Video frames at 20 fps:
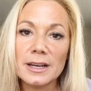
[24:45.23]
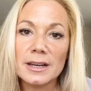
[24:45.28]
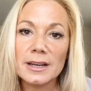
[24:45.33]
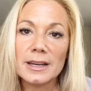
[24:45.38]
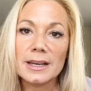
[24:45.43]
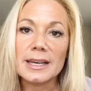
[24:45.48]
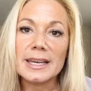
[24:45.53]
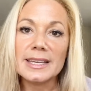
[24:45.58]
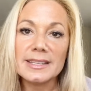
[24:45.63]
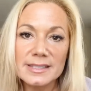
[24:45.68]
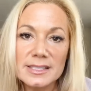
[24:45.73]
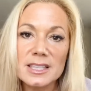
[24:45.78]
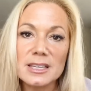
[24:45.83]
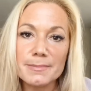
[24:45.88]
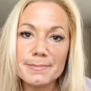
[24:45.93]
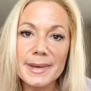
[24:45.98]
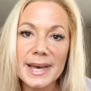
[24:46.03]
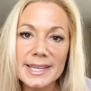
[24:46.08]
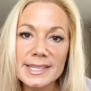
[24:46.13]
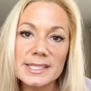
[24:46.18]
is the
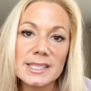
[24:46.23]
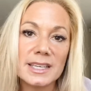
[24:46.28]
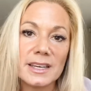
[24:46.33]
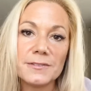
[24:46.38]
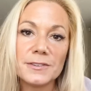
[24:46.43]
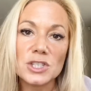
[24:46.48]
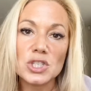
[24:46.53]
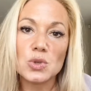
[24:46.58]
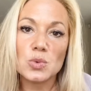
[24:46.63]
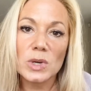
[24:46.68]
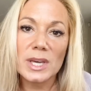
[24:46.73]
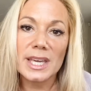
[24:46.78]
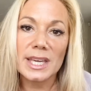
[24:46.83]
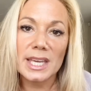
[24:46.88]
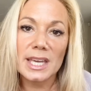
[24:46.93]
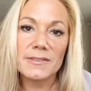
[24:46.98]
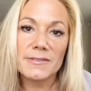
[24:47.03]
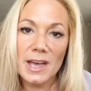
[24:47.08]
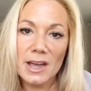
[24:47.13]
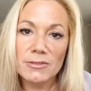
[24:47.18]
best gift you can
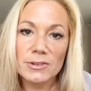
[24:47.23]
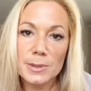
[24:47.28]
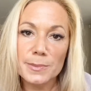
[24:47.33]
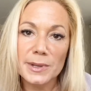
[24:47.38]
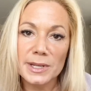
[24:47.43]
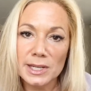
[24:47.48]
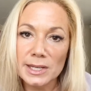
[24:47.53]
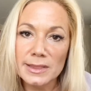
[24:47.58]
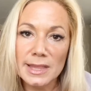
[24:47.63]
give everybody